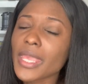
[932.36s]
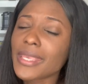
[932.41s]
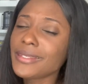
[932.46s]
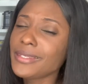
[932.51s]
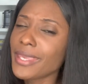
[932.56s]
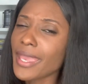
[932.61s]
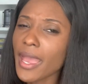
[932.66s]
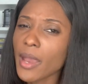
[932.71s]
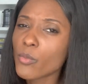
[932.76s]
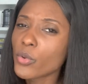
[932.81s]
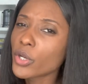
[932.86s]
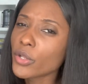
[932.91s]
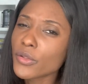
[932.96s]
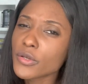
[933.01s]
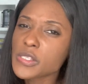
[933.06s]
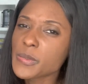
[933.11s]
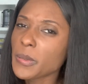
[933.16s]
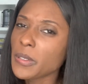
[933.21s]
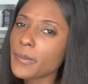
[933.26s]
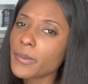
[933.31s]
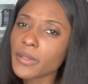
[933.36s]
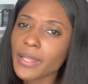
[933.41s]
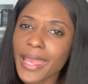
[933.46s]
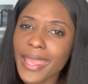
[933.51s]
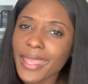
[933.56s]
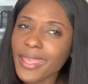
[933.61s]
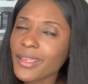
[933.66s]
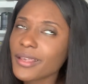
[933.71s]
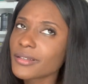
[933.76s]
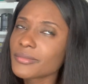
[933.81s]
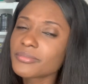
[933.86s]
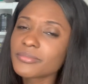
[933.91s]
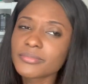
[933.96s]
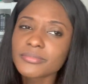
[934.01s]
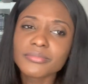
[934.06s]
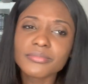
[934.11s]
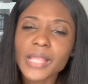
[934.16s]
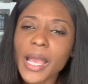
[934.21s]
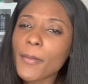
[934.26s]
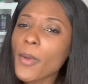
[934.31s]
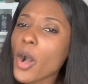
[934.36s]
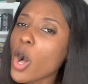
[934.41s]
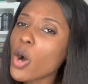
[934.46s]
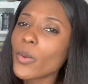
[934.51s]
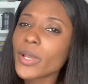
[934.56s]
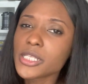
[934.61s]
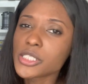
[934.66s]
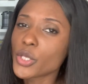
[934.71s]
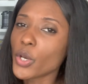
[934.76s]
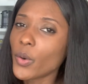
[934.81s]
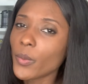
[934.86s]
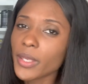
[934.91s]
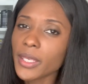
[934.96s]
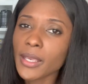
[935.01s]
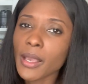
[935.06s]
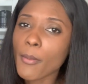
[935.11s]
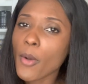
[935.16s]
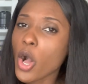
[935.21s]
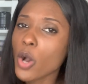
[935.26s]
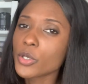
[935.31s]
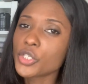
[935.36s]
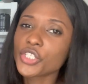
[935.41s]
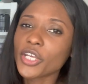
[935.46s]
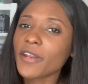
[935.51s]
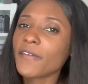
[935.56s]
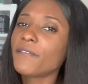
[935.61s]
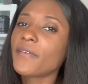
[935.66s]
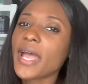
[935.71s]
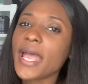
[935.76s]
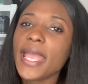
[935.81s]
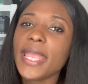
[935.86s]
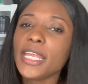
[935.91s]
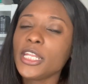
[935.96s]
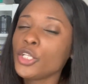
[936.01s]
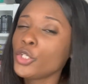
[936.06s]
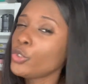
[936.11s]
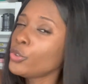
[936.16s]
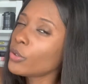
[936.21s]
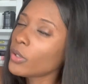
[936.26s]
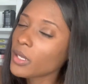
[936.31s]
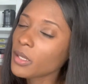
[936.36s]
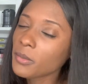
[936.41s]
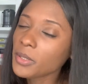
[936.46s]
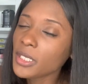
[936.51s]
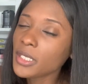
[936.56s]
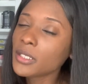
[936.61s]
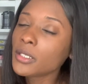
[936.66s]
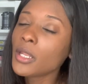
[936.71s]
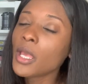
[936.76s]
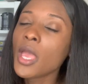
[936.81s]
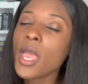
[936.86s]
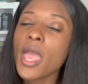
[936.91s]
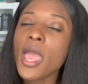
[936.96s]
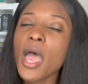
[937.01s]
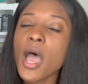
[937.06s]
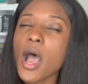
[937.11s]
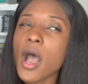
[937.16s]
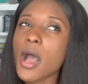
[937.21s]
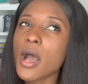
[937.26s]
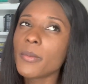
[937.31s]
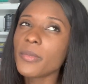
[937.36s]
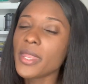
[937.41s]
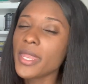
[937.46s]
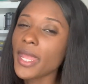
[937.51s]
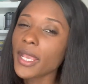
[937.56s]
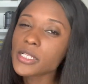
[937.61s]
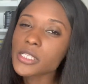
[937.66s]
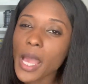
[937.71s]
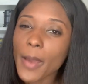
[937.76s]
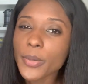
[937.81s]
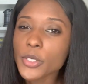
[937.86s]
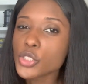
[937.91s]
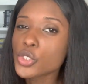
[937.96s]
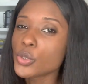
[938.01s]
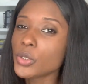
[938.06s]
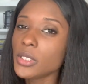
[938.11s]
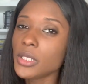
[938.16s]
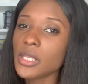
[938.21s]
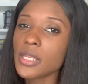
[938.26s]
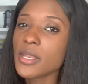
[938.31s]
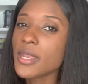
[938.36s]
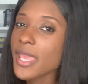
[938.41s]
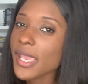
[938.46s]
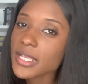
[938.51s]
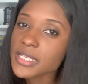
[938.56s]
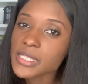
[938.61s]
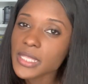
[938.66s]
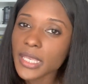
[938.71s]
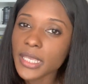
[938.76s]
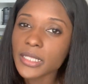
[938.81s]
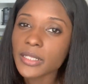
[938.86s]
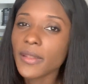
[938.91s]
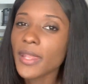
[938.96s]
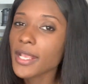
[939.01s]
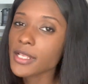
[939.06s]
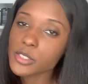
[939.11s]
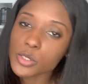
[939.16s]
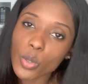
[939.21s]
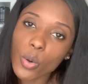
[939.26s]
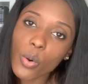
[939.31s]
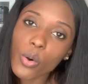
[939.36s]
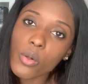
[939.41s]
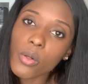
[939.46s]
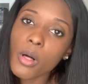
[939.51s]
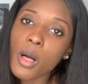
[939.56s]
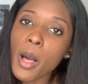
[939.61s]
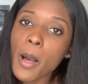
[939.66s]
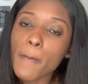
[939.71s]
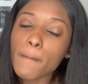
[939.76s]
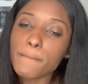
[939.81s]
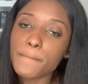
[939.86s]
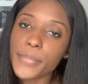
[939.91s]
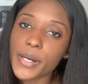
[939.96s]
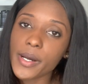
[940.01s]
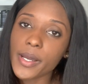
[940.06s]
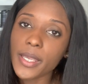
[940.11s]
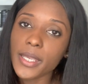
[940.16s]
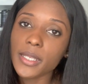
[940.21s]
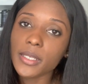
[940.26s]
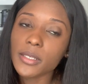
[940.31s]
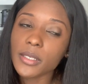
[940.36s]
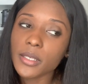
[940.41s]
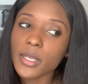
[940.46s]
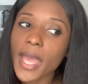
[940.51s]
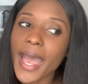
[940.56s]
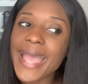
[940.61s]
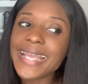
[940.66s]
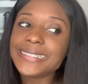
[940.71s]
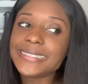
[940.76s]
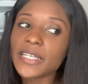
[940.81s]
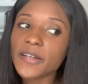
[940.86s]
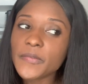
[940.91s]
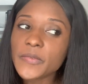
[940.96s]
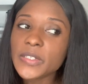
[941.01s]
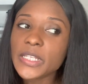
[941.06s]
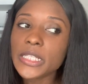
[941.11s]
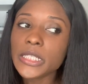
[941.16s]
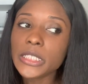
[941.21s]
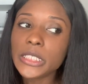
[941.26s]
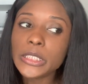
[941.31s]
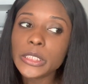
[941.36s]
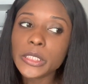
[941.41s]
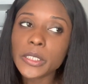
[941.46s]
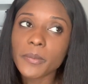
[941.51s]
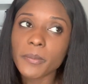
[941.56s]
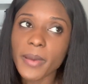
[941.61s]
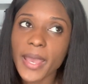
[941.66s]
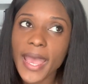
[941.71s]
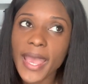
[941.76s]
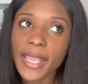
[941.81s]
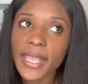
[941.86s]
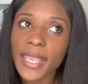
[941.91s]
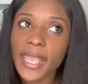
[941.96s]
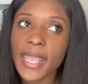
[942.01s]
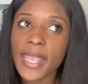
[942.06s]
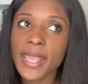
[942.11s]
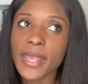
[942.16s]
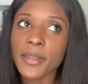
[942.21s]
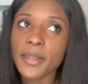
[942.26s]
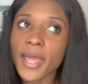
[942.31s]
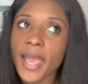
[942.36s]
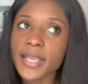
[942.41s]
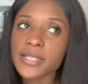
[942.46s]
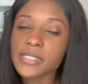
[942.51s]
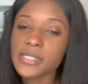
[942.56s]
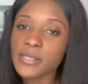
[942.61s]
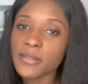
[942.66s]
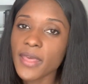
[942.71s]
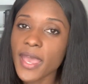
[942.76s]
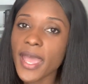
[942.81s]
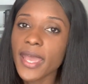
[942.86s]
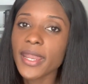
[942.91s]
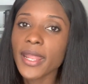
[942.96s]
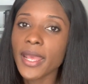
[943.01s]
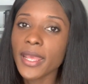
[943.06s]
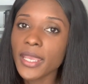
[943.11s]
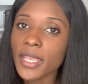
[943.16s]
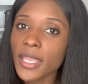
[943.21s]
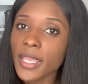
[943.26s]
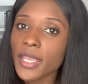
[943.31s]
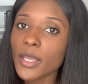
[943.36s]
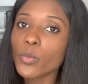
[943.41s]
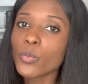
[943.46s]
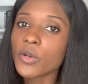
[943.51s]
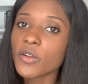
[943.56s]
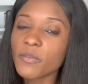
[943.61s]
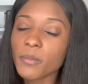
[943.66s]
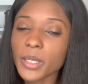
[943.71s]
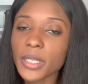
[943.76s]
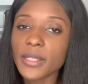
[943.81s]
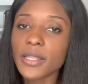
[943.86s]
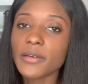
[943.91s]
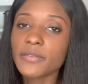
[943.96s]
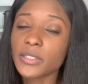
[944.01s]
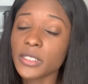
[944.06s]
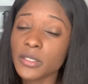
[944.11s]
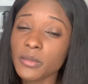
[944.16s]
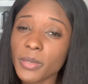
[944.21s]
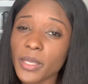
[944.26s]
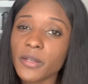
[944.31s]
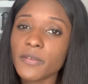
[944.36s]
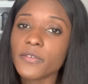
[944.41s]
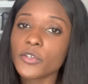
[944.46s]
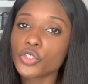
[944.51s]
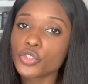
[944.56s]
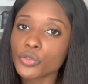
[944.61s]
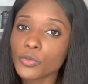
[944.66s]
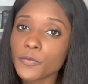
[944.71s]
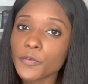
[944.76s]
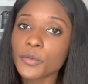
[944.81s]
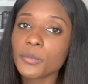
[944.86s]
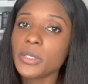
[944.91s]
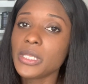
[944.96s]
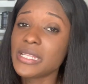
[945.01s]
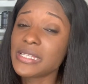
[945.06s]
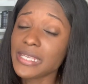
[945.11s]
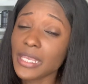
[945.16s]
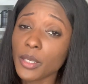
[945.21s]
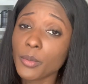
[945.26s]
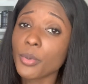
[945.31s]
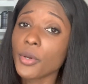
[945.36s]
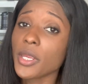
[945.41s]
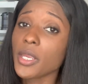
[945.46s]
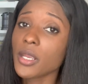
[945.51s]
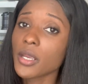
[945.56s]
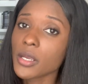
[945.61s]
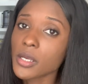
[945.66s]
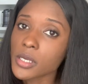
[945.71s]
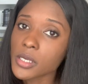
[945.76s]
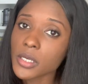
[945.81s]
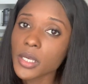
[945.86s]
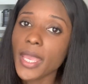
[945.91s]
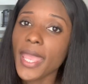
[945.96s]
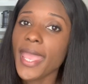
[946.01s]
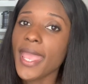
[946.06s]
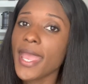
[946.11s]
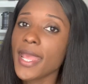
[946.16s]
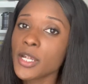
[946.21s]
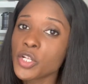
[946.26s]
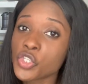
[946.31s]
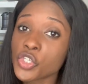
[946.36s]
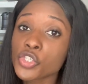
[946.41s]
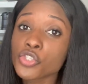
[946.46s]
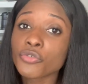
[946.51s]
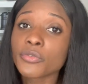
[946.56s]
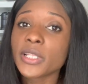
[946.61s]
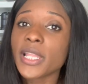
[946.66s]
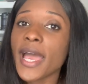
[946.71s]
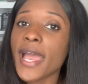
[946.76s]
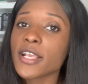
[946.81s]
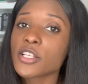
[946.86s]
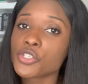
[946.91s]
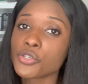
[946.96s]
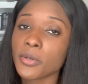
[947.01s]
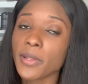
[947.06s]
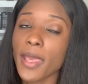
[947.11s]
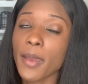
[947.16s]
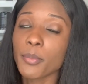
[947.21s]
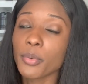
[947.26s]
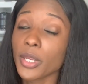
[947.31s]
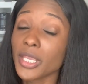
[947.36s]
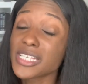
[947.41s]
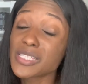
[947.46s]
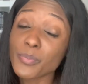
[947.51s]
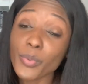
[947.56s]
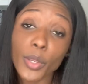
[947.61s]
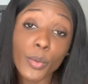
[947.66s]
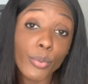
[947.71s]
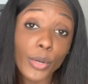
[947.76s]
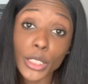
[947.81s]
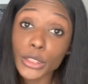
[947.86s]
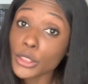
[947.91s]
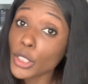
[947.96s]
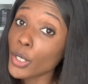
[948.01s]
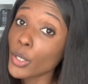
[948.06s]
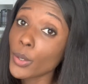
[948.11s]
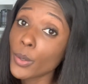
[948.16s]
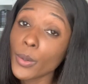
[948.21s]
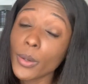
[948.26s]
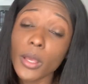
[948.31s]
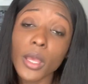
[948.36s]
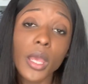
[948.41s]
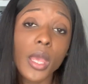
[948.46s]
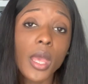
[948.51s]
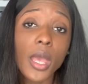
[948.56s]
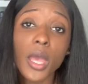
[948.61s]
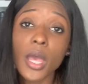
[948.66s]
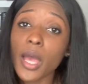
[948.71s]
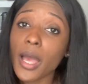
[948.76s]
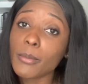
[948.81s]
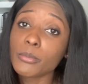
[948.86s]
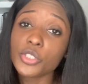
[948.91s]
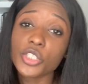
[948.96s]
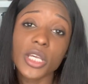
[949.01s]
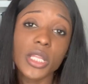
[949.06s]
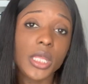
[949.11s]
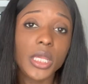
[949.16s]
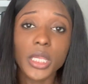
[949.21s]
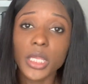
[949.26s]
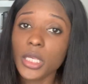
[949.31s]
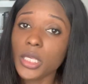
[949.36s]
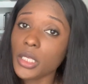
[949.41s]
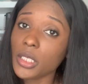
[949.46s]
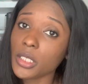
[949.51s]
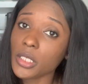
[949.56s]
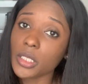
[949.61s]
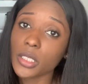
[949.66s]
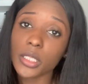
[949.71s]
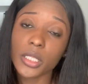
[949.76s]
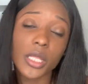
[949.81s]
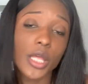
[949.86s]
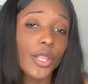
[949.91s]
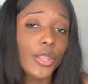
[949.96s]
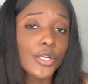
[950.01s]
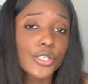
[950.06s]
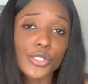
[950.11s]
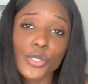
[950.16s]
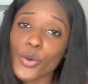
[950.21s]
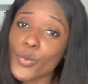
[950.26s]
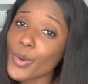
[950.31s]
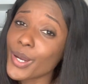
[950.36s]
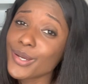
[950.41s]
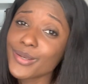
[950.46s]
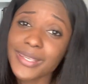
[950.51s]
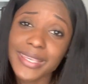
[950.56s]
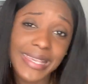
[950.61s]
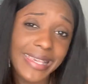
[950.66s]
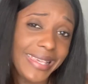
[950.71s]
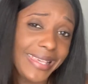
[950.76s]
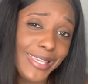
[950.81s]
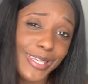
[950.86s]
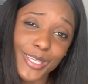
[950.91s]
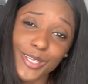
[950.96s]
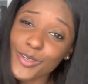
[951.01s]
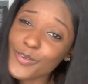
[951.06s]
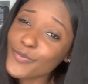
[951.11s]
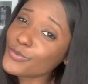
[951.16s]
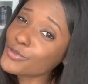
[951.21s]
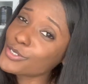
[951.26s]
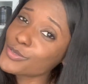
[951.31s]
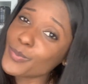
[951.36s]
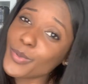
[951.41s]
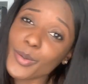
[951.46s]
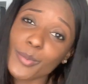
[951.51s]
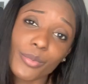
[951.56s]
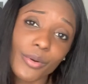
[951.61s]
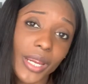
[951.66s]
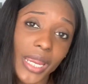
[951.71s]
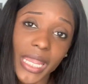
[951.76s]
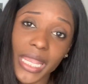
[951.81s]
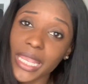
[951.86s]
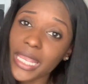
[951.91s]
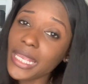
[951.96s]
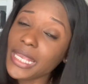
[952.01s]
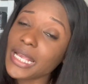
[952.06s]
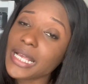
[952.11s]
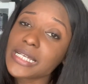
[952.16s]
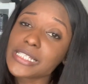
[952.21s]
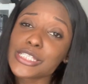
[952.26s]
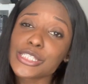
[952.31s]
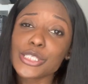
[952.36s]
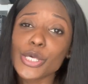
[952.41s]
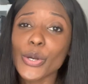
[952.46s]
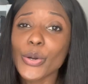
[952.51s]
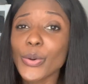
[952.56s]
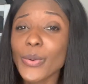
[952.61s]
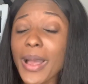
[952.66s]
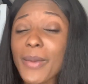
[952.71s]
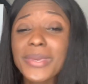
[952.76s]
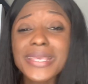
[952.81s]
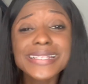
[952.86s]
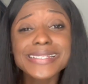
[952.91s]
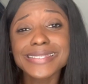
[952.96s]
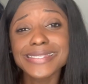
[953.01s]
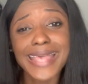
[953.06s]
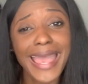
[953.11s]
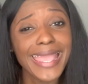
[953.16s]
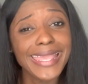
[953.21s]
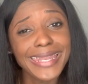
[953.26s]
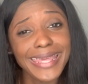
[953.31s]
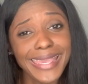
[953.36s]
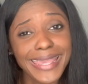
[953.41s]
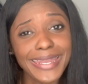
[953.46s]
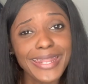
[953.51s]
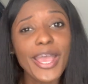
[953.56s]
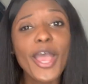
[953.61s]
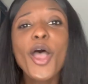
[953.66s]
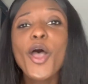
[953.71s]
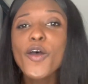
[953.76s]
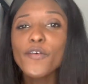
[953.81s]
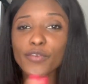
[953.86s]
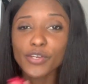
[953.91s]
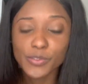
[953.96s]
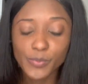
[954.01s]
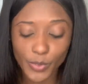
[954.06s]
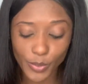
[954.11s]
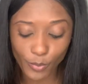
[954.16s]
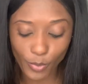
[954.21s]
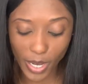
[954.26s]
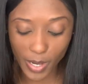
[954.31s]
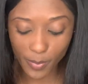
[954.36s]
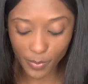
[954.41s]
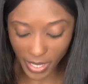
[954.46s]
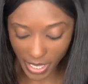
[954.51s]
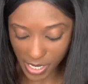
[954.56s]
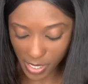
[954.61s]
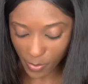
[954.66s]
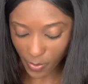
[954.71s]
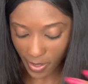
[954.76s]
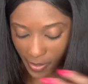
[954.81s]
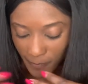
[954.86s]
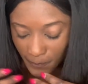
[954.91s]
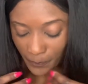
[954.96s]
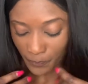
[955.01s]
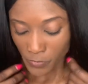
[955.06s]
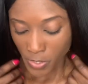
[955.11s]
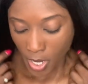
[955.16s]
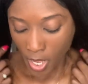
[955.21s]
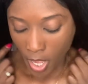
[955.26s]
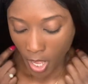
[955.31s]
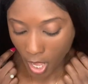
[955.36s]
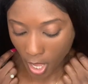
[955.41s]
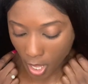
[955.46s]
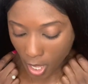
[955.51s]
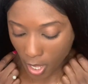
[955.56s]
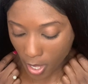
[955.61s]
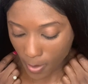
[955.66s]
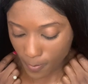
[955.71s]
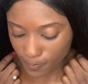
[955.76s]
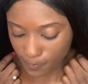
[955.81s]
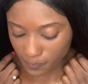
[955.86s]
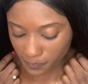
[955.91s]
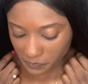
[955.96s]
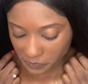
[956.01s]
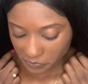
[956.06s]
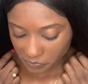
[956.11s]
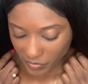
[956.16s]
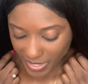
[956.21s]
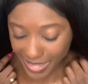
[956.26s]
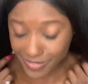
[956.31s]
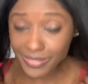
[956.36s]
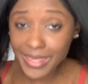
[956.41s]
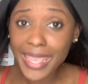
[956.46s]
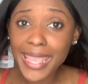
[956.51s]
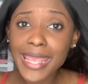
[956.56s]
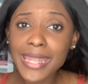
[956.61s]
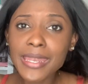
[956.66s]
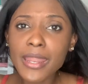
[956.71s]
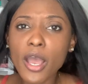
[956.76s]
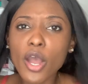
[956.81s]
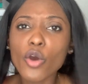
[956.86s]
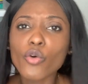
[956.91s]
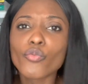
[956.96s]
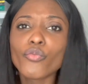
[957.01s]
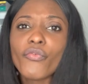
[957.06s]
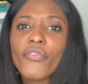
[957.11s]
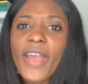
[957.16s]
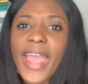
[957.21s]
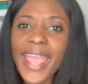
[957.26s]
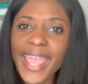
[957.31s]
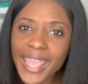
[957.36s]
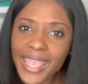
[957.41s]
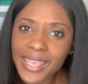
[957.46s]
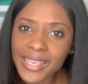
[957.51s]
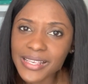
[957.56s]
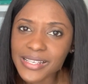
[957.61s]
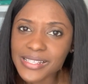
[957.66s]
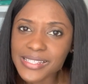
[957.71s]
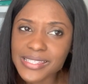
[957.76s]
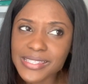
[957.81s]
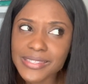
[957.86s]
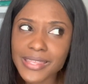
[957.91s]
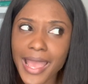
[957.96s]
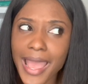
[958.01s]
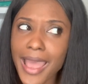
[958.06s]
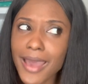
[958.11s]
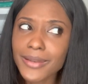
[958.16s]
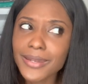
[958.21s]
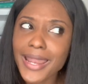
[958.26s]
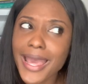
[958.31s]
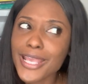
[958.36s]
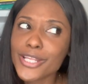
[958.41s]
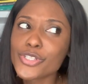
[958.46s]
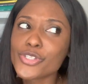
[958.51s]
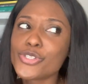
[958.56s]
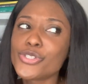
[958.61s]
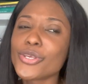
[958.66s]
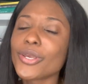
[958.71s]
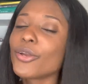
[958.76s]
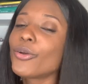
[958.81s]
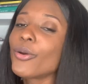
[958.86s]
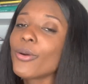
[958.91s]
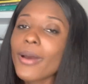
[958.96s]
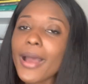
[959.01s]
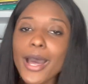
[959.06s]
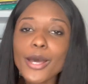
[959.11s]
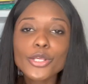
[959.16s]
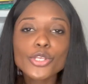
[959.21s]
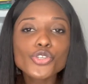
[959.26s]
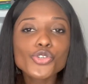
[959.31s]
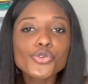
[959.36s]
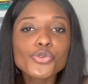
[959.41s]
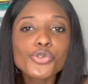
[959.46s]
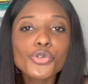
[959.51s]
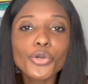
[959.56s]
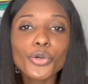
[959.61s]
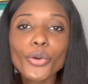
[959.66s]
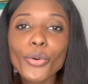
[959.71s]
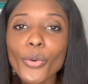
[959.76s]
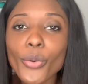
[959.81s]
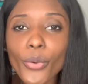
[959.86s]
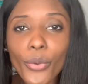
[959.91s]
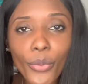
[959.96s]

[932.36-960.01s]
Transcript: yeah, I'm one of those people, like, I'm always going. I'm always trying to find, you know what I mean, the next opportunity, the next thing, the next goal. But I definitely look back, and I see that it would have been definitely beneficial for me to take a break and just relax during that break. Spring break, though, I'm chilling. There's no working for spring break, so I'm excited for spring break. But anyway, and then ranks. How did you do?